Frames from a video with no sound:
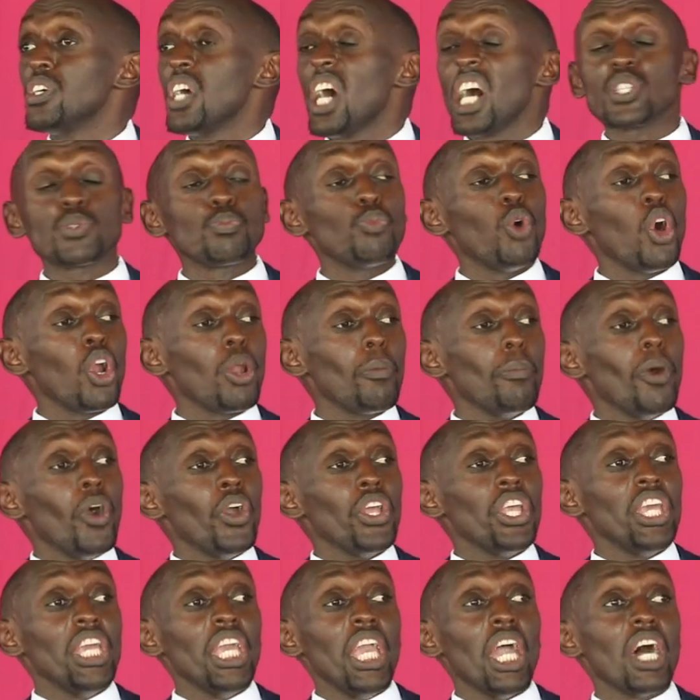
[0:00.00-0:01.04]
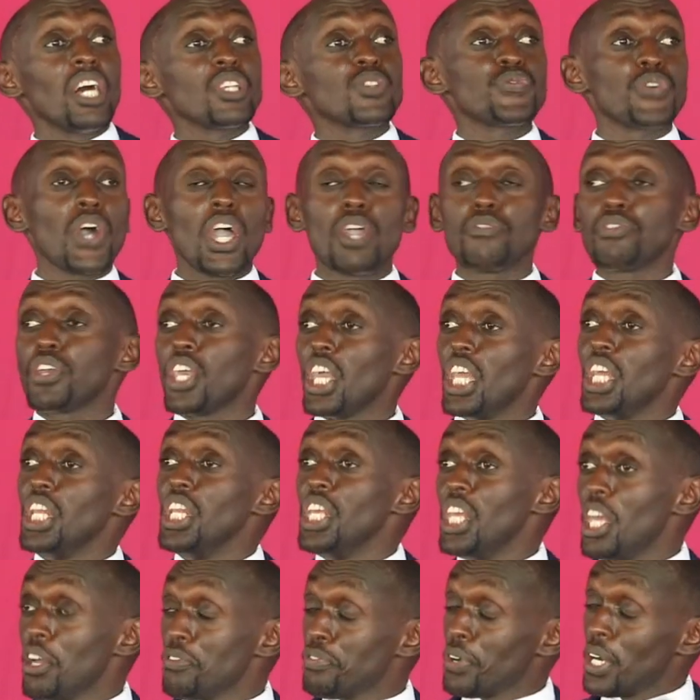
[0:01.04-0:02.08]
A small boy, he has 5
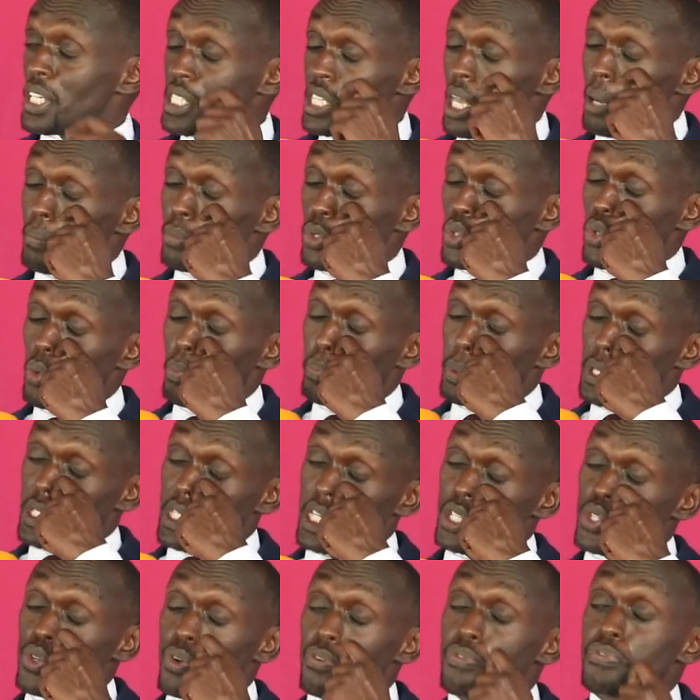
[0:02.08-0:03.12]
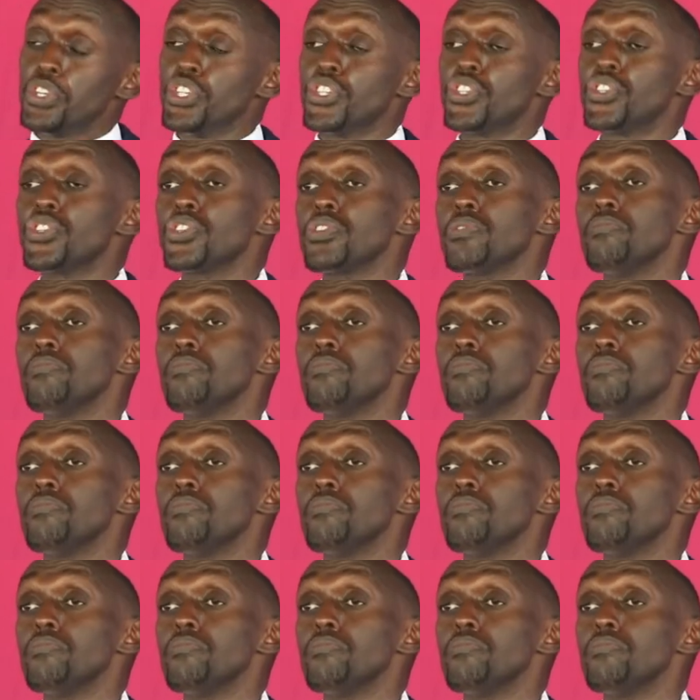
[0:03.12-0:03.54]
KDF and some 2 pieces of fish.